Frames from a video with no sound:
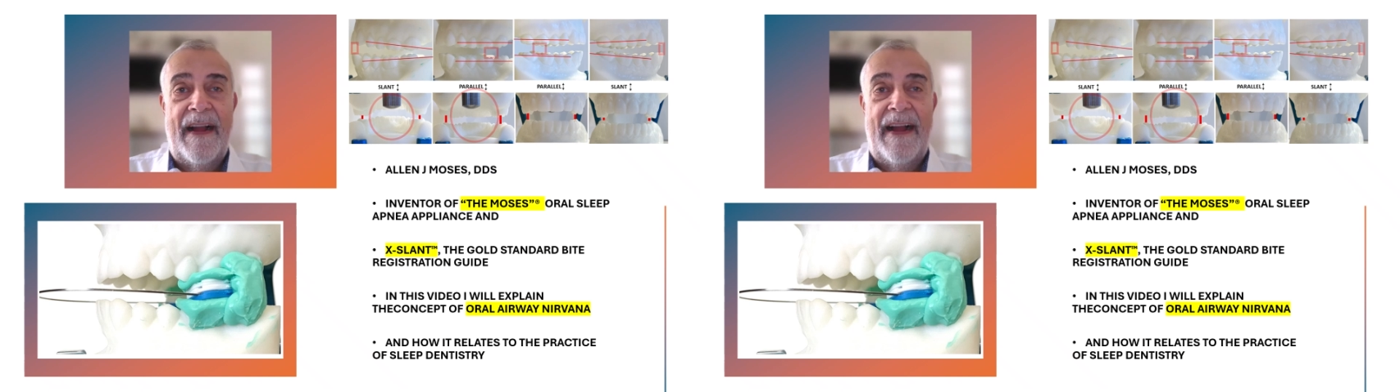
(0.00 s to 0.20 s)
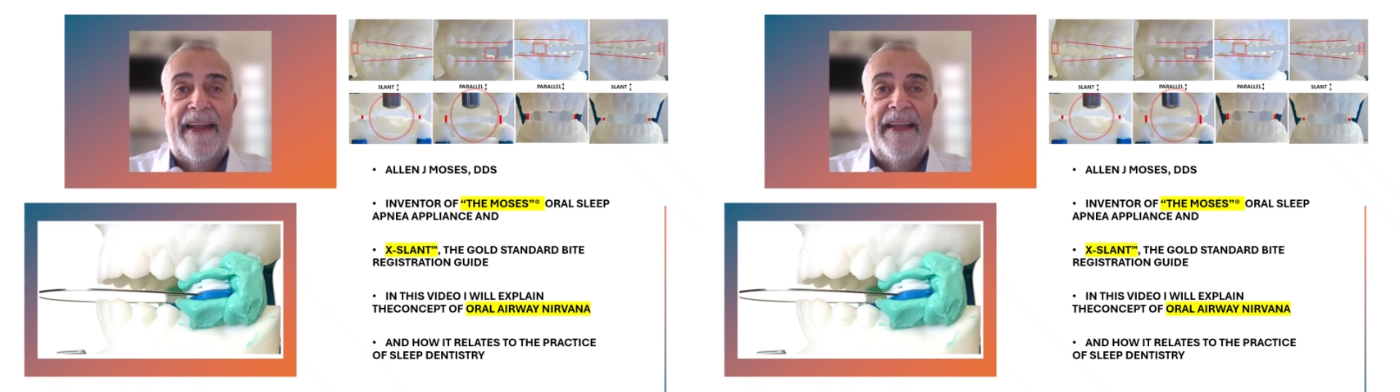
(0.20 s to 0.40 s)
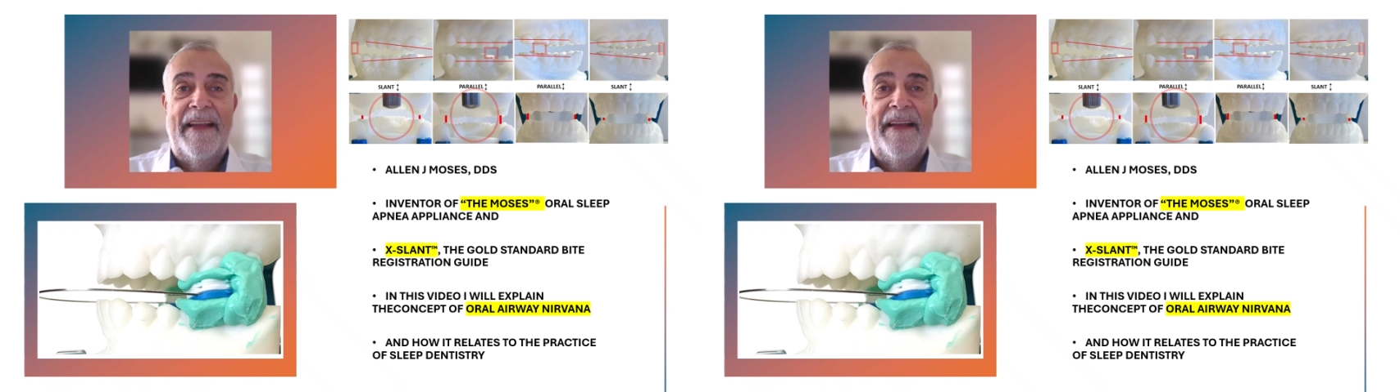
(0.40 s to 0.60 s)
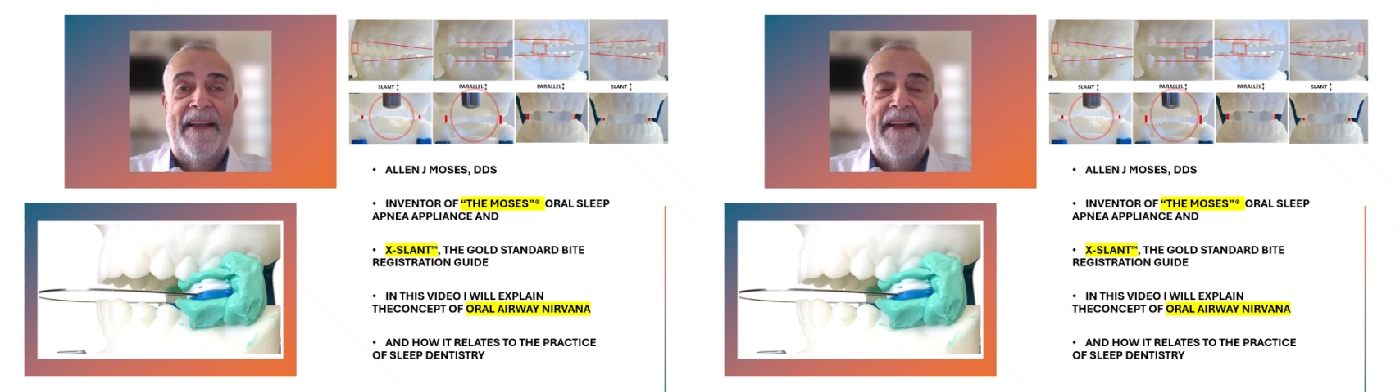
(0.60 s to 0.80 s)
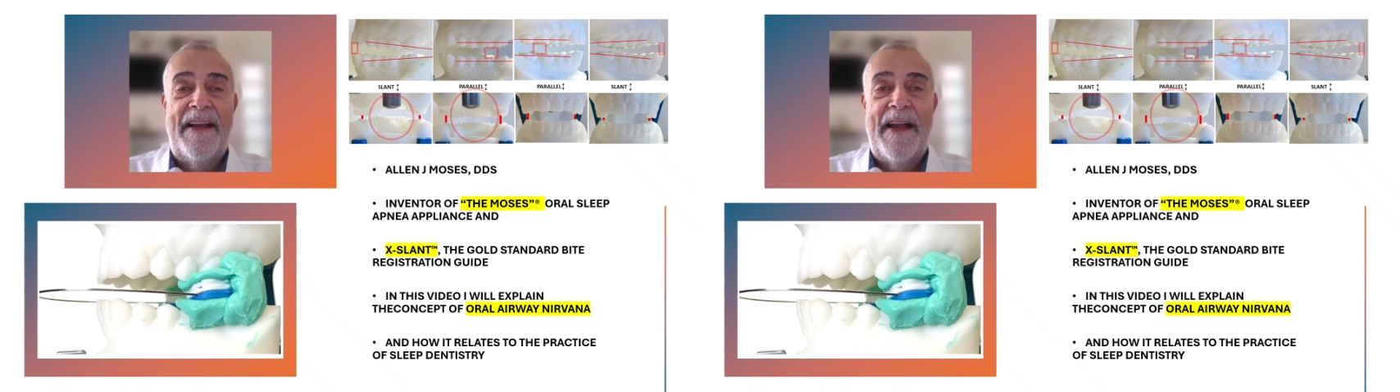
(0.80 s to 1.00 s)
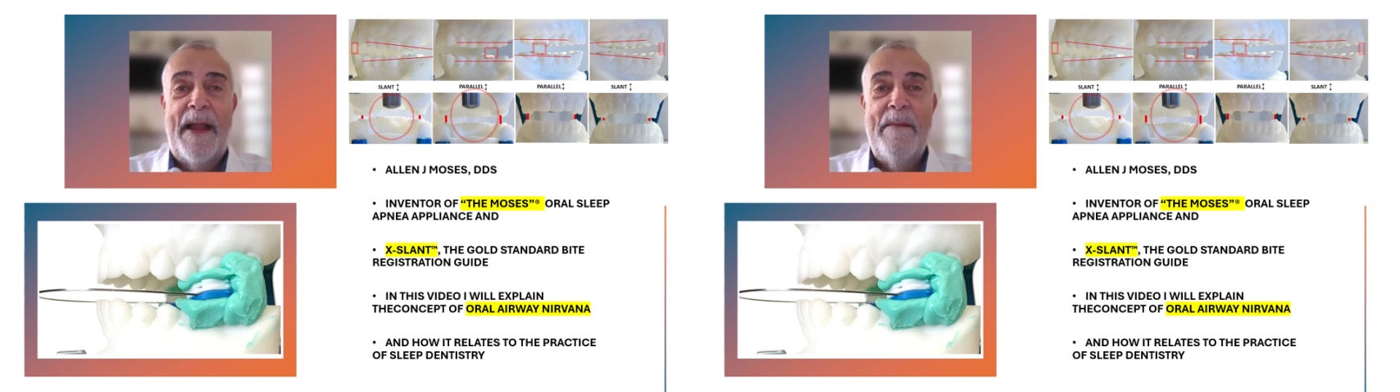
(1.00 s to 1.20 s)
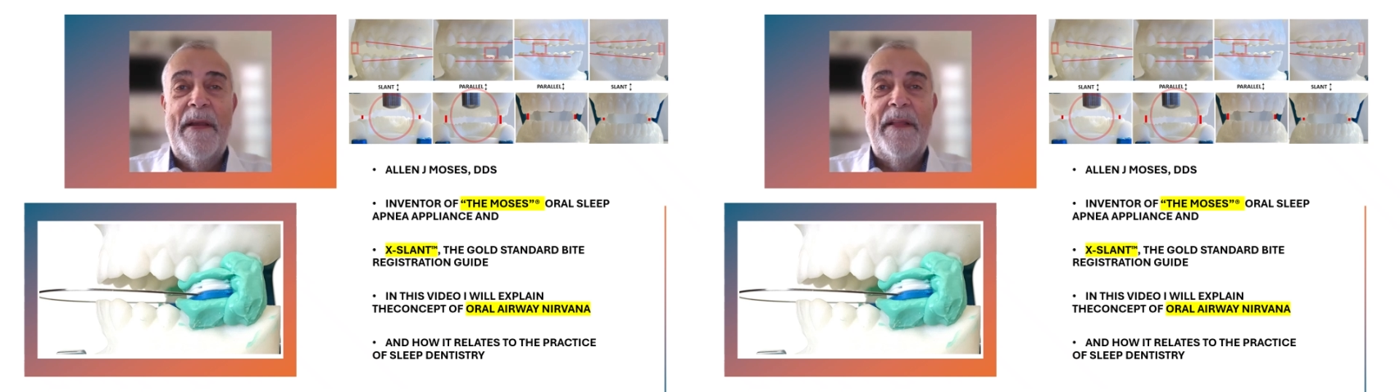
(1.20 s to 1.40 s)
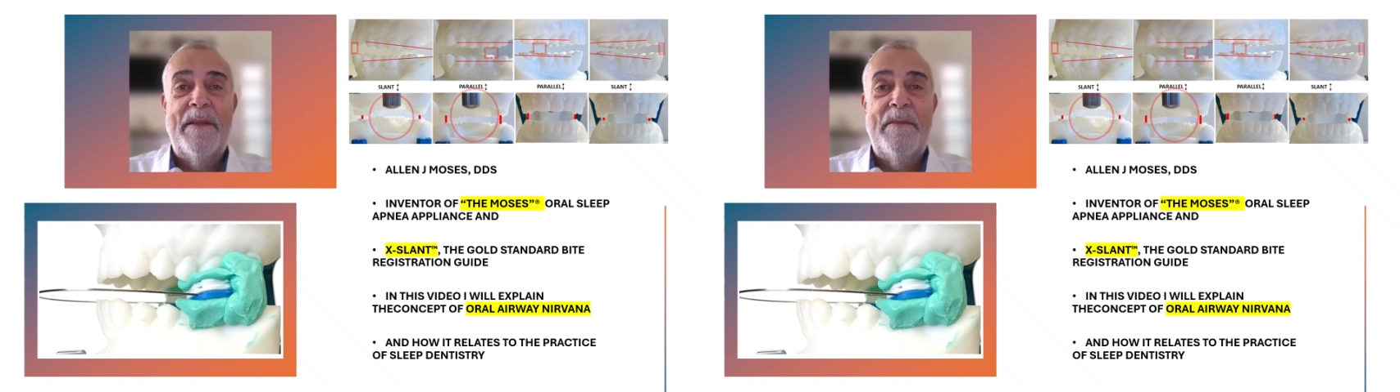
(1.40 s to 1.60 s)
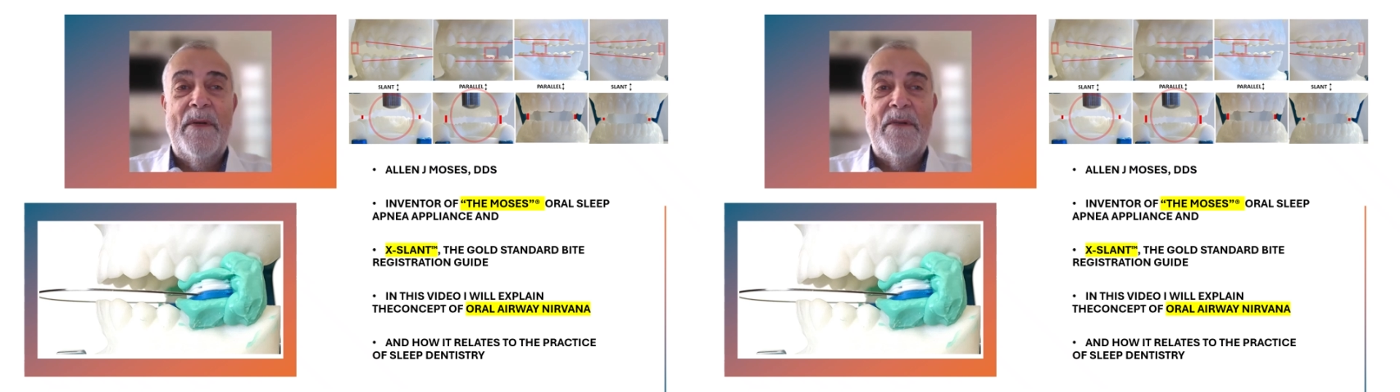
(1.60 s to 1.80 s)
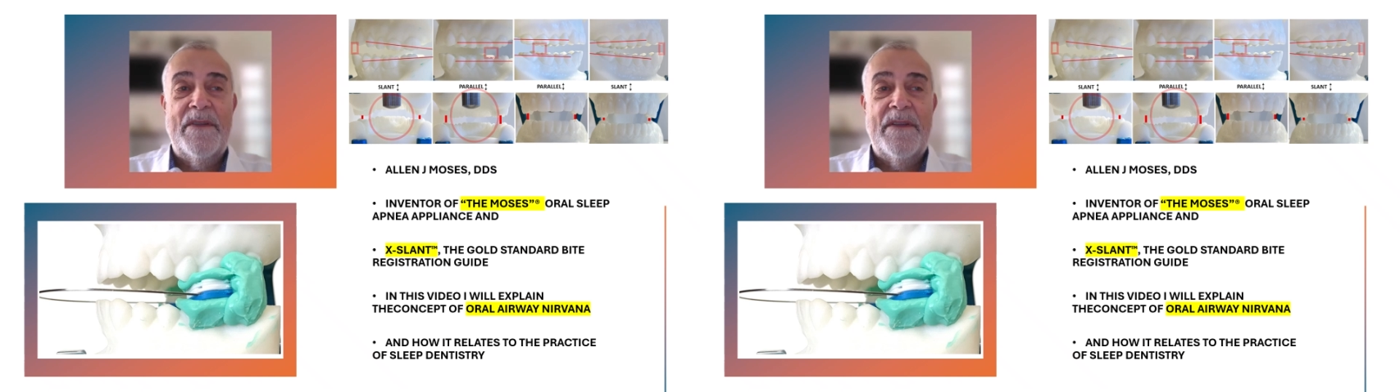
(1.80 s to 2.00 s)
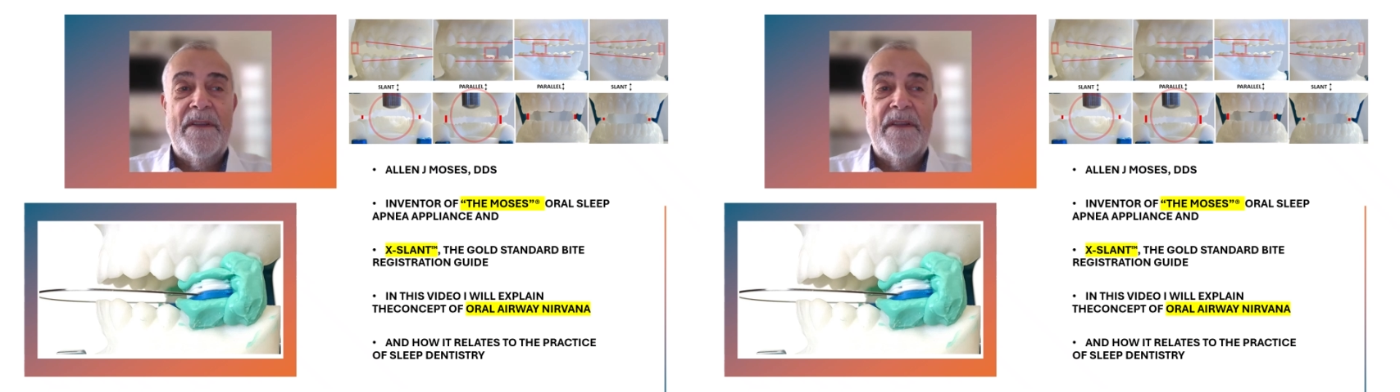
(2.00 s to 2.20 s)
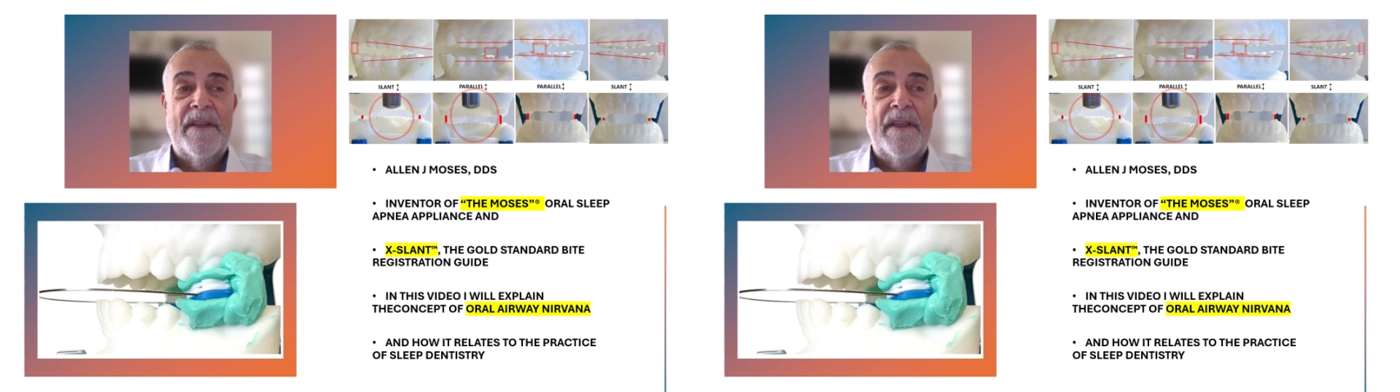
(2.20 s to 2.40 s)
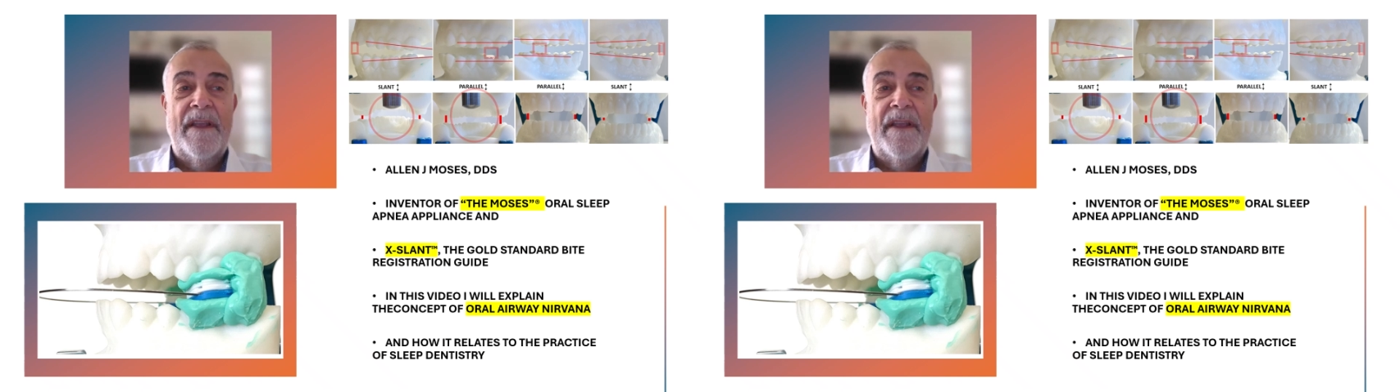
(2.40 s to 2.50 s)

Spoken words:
Hi, I'm Alan Moses.